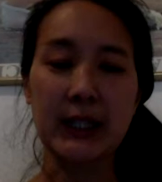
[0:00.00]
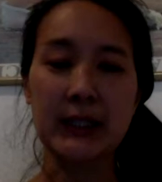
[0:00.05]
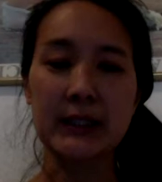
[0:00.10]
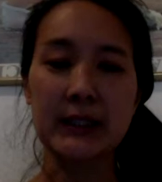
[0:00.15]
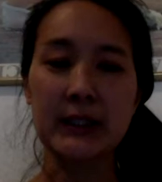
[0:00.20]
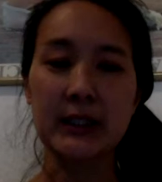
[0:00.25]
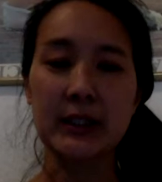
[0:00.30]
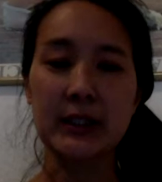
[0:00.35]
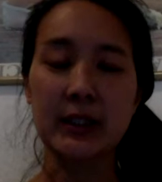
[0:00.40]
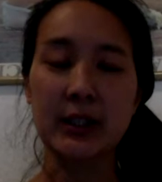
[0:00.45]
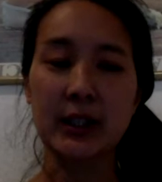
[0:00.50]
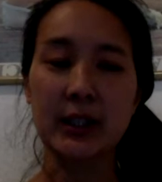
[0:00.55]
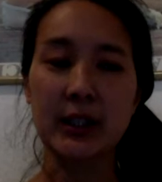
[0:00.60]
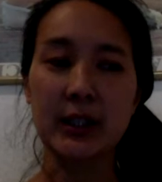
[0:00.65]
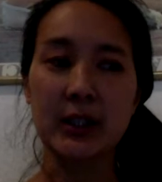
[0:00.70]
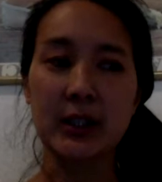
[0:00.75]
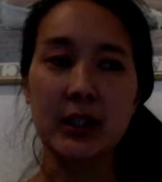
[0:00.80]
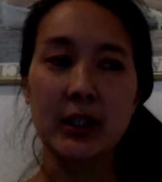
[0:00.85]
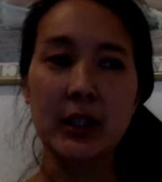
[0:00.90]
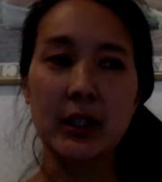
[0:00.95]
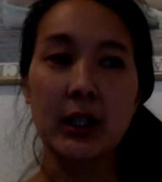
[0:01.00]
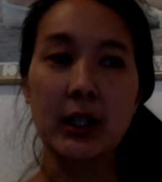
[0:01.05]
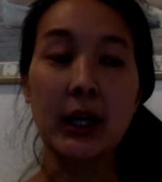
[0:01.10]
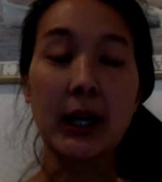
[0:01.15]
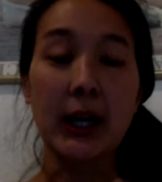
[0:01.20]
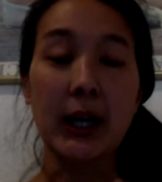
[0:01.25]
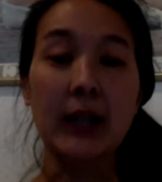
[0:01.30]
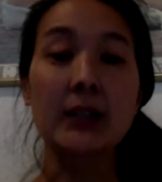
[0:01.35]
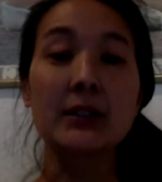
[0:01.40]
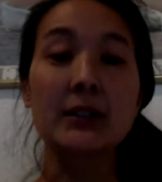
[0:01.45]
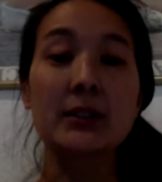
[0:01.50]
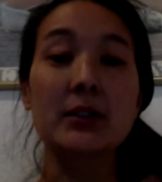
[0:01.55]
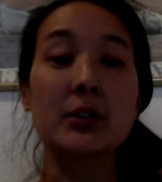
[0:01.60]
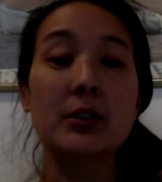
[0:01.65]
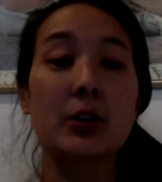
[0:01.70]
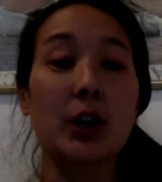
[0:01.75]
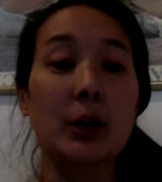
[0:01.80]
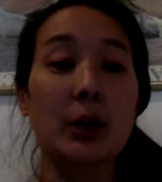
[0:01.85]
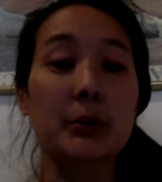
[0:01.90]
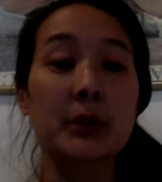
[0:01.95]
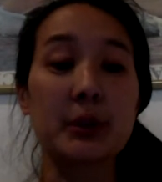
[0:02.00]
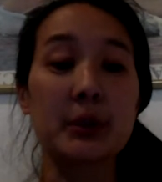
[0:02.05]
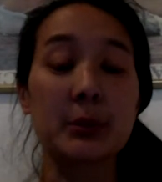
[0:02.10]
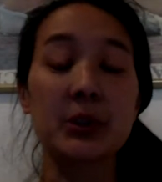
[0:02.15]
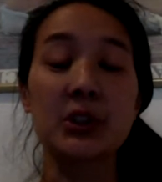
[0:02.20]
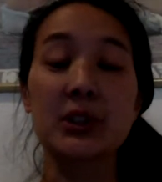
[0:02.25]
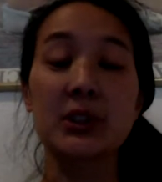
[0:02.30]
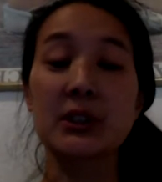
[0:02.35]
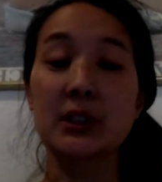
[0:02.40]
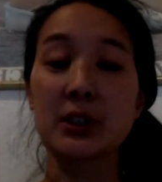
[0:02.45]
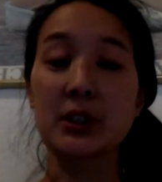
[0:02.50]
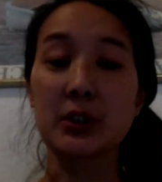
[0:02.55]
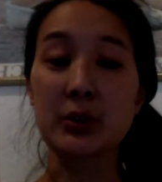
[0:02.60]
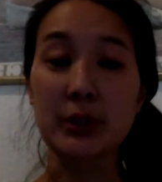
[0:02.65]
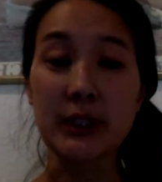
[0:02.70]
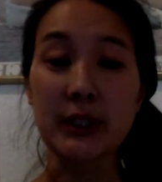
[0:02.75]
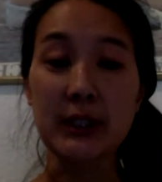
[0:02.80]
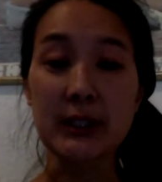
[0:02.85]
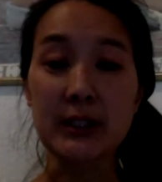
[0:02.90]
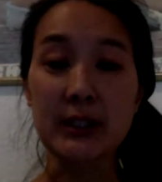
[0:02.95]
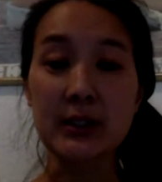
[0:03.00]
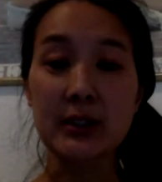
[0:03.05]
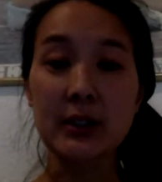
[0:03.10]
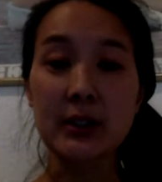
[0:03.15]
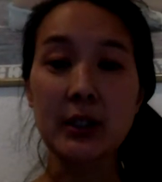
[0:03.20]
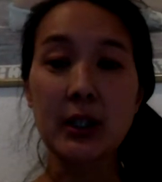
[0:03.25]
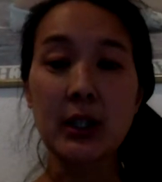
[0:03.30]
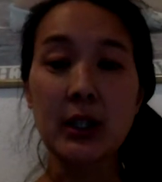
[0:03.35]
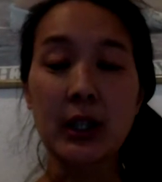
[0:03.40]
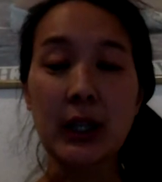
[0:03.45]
idea that as the carbon emissions increase